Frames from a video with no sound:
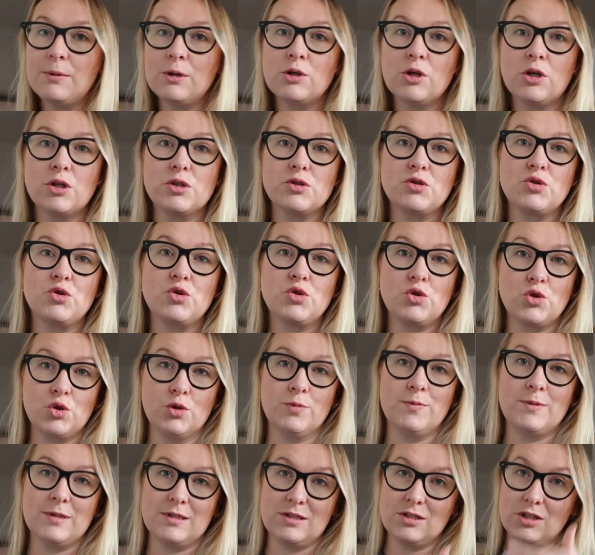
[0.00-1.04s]
but not
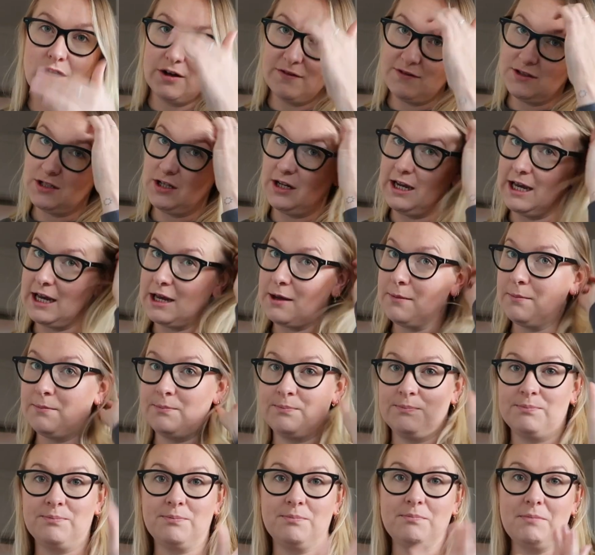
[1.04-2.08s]
super soft, so like a
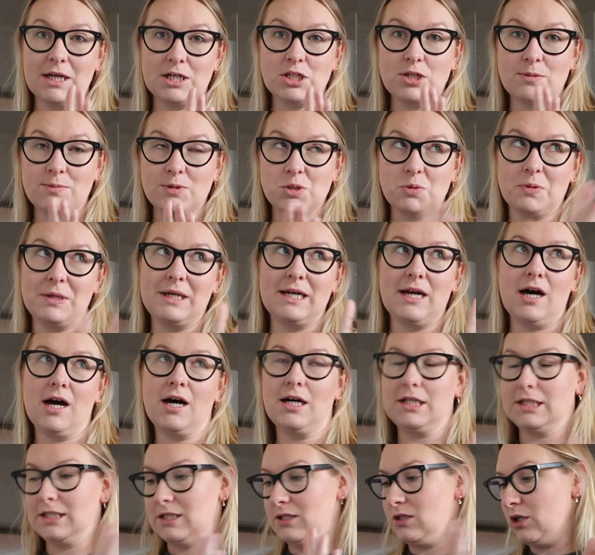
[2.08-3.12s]
mixture between
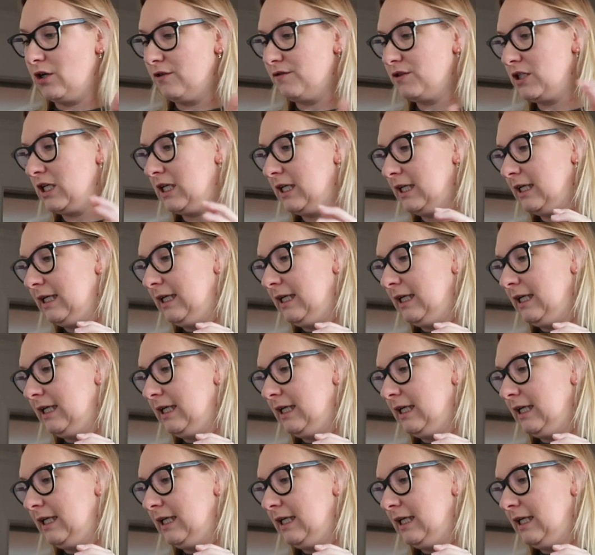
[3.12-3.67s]
hard and soft.